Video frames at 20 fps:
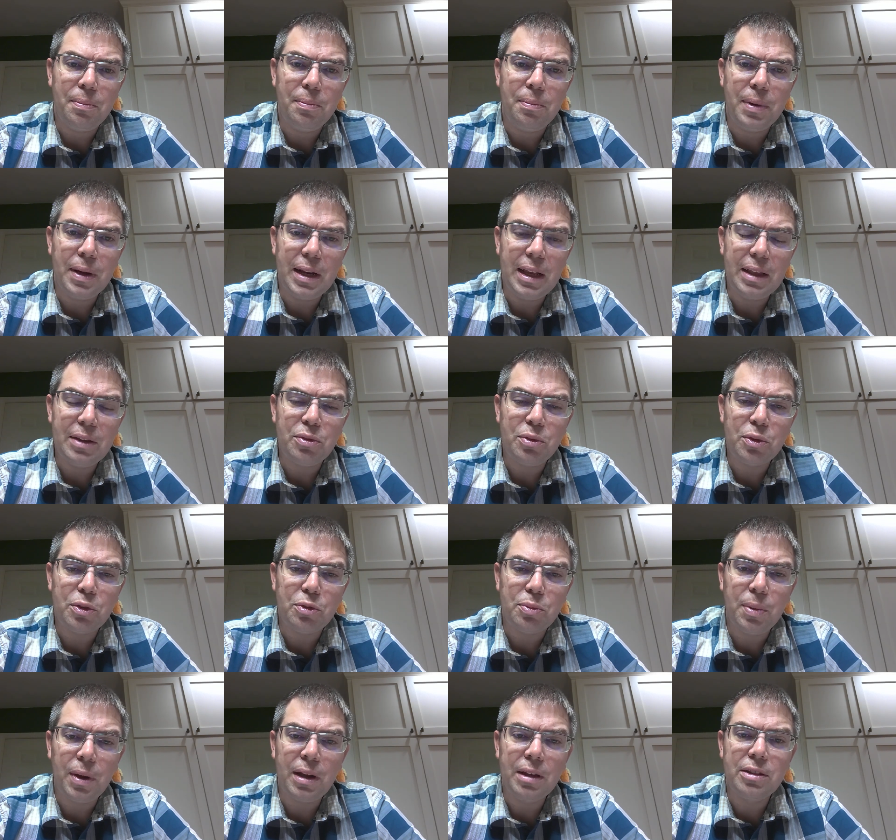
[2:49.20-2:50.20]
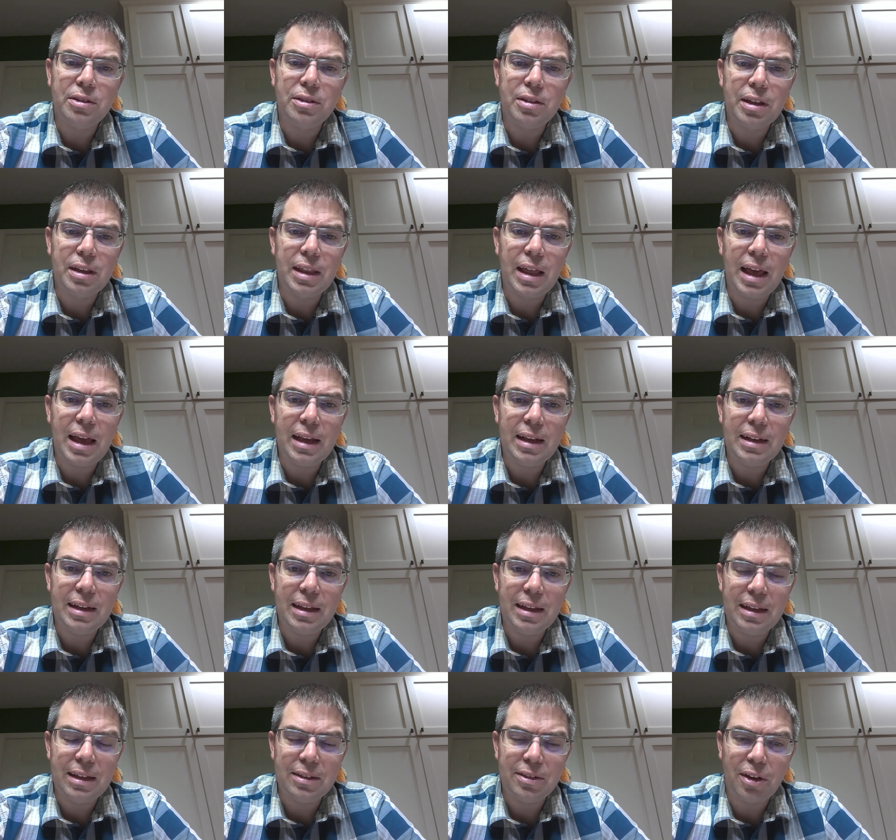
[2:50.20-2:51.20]
But his response to that
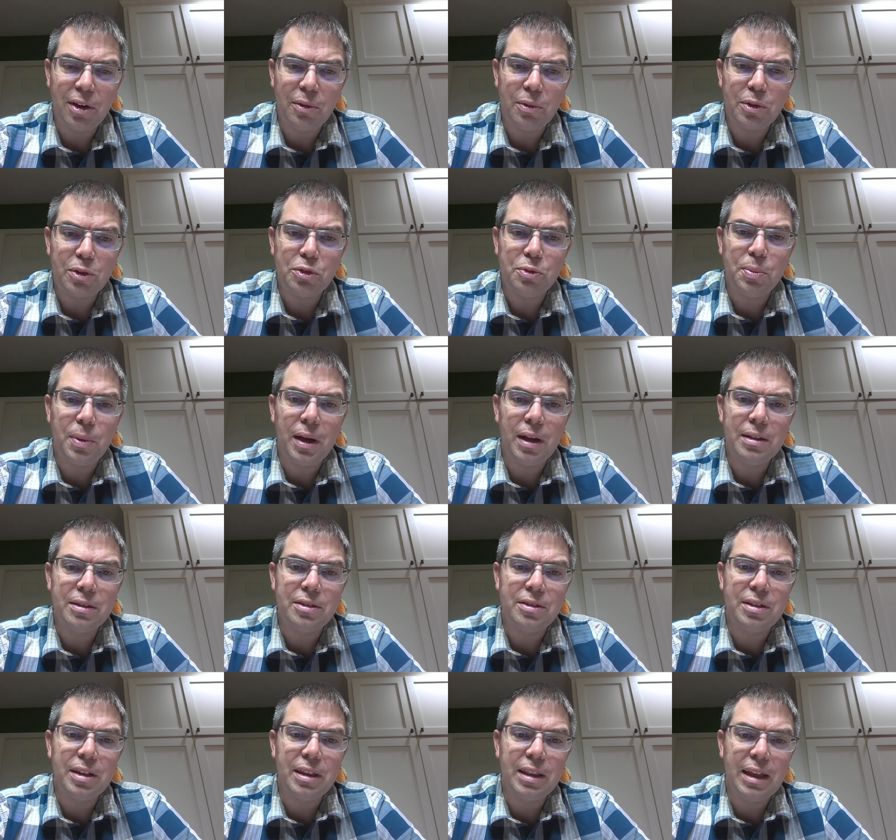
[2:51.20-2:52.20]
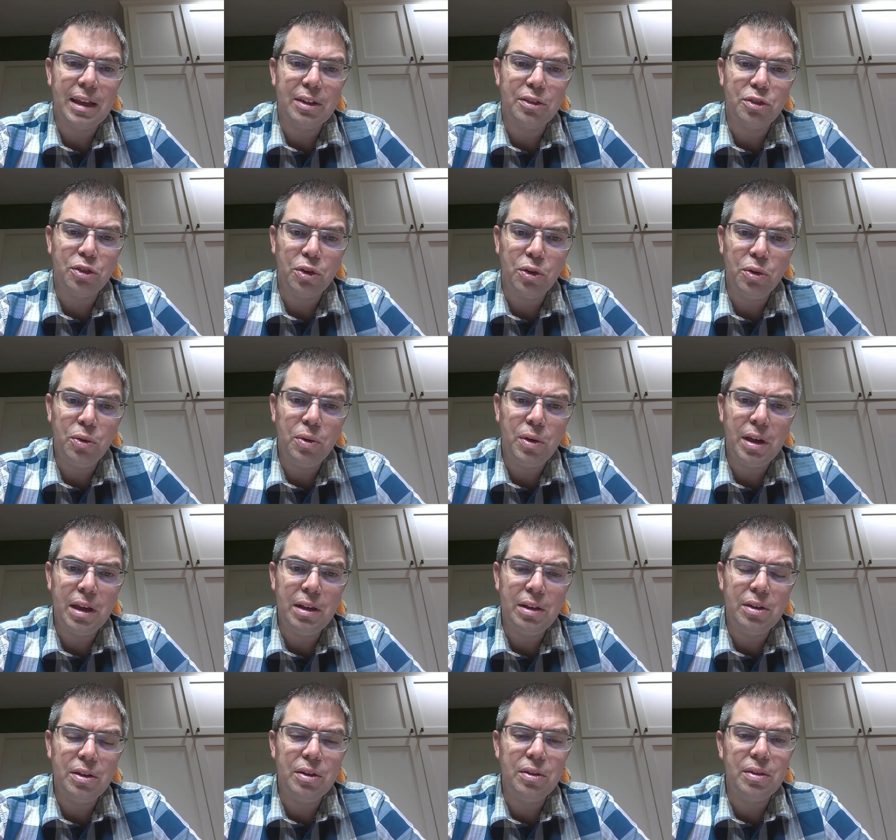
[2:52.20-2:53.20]
is our response to this. Who
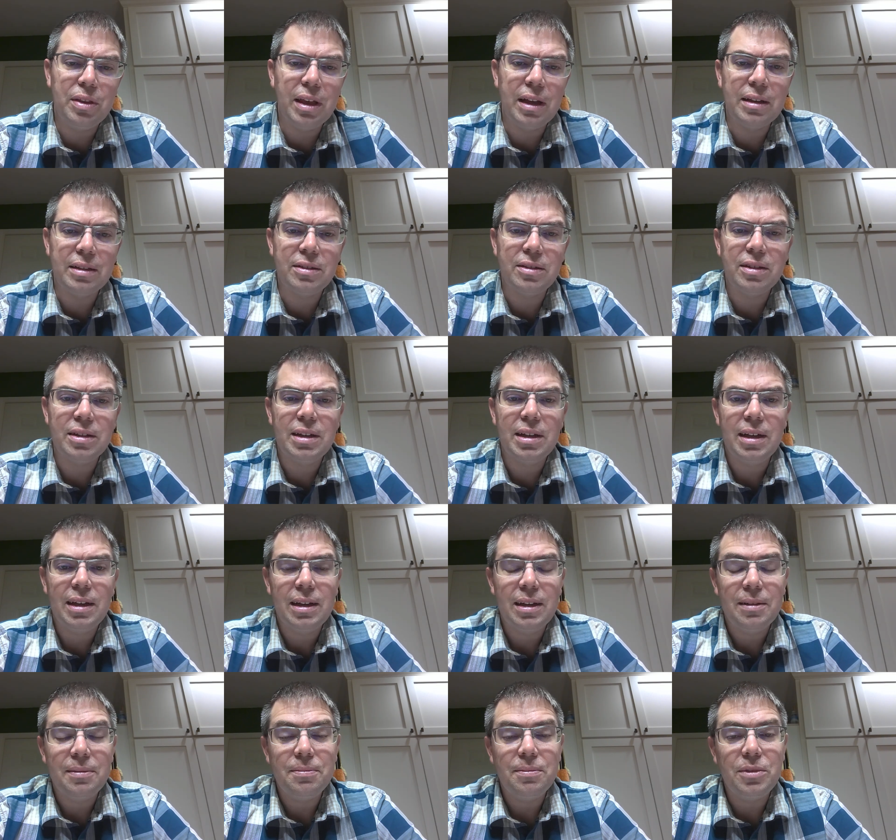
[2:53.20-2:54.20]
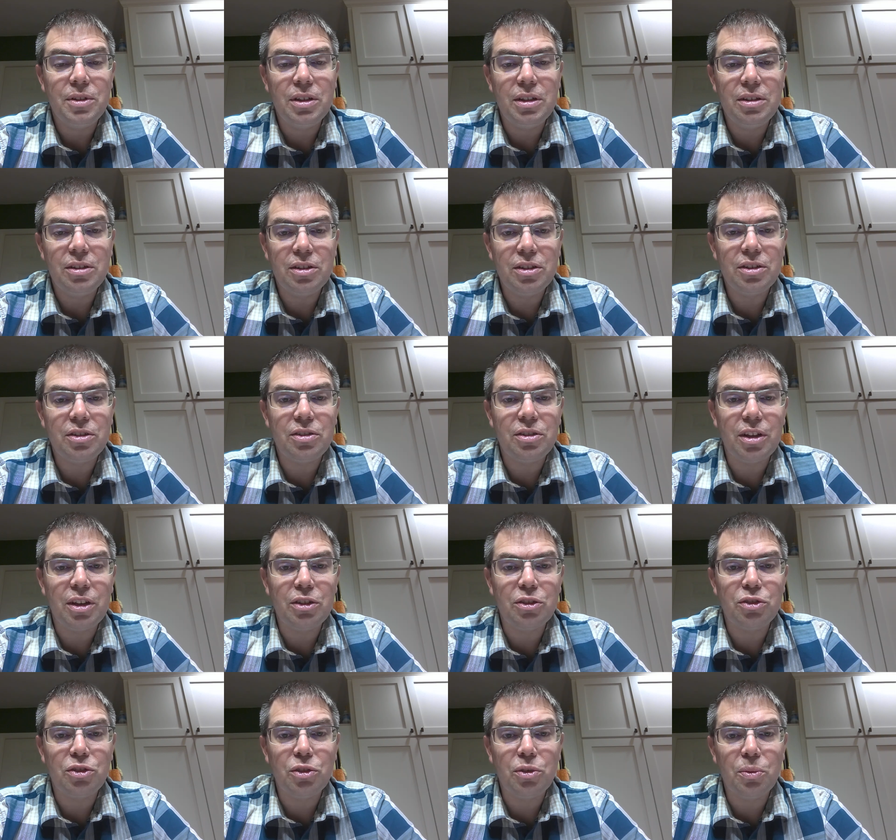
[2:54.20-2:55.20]
can do this? Jesus
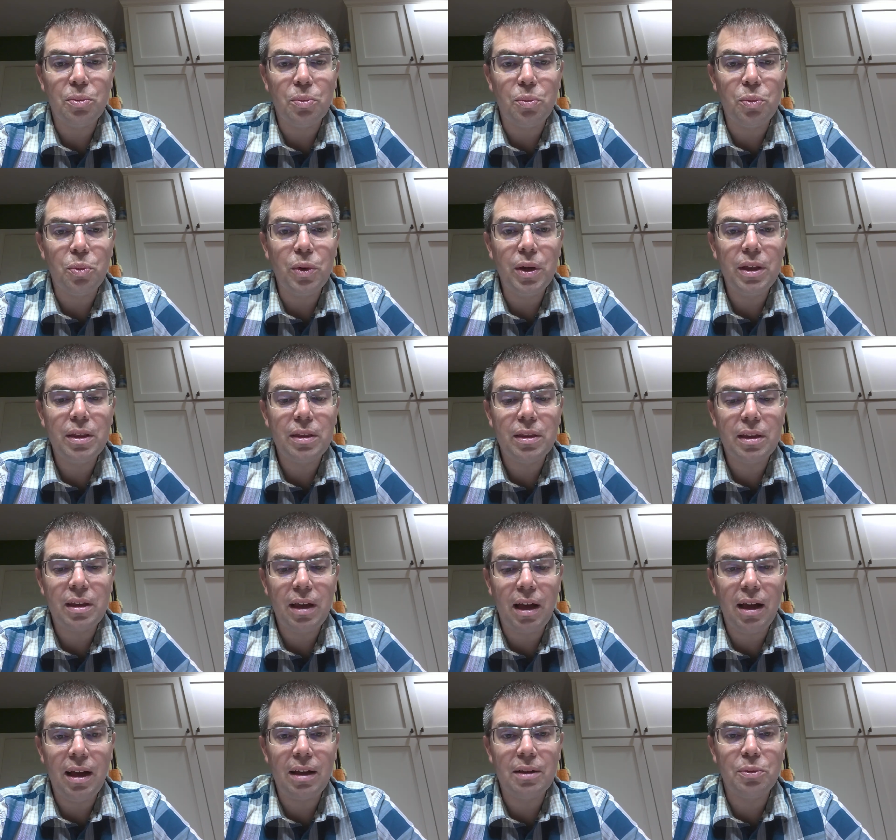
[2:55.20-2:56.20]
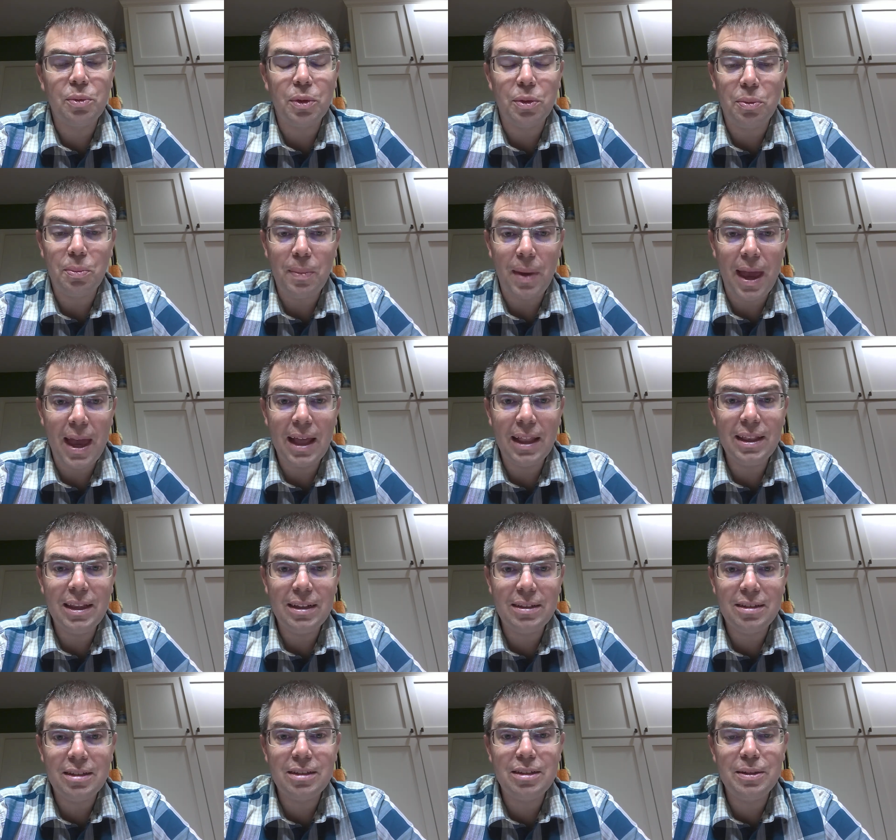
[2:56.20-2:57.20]
says, with God, with man,
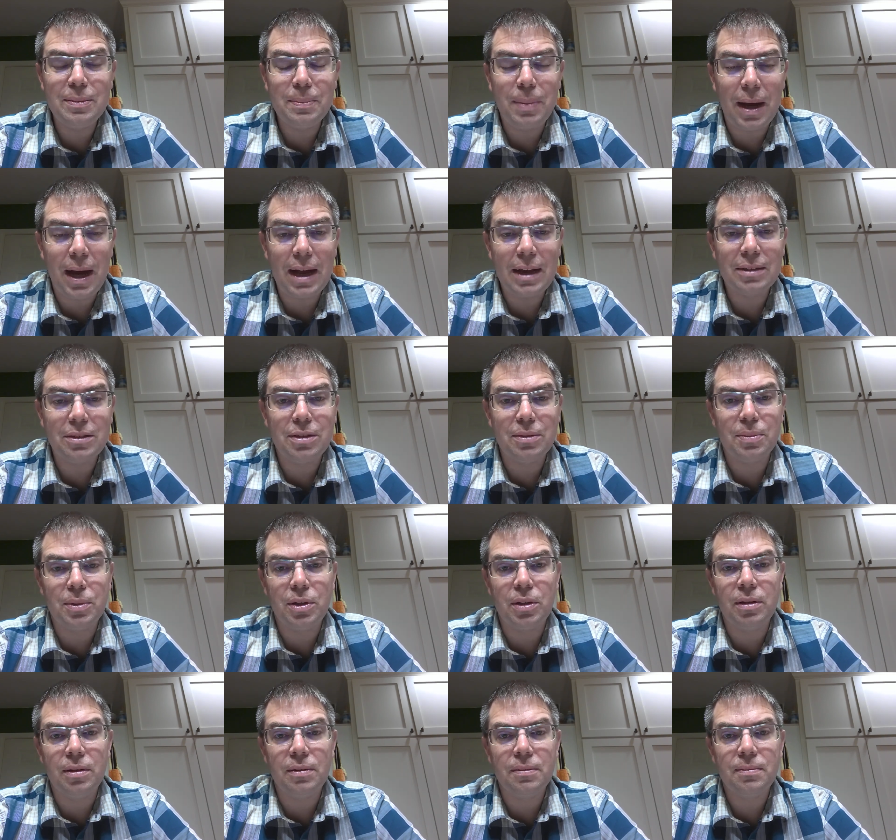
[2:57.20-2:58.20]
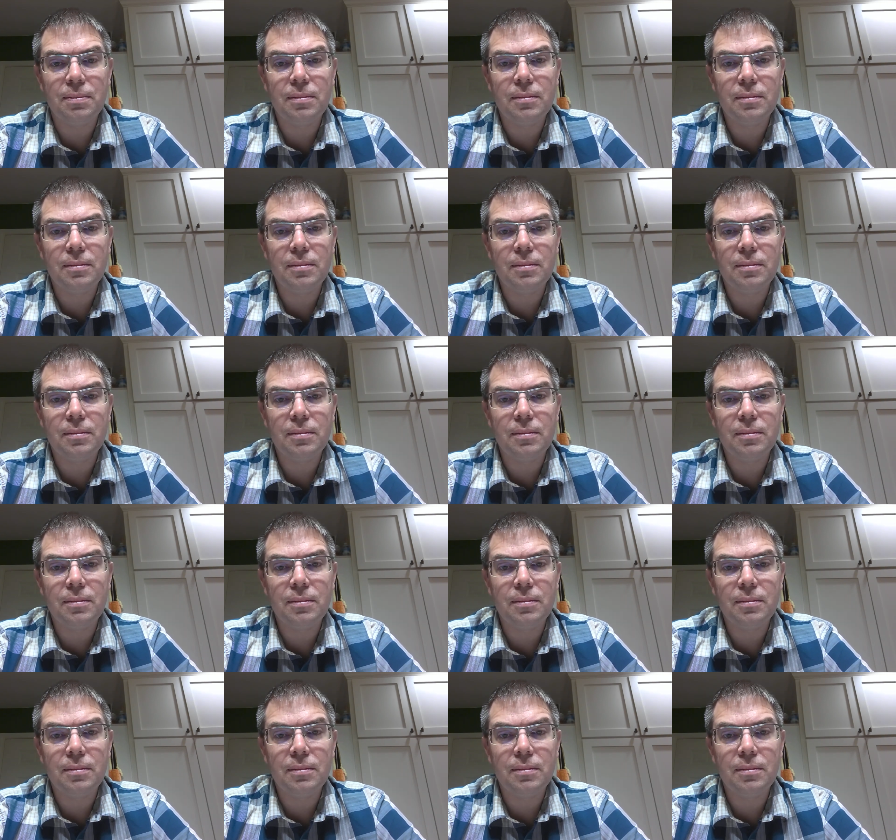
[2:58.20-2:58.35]
this is impossible.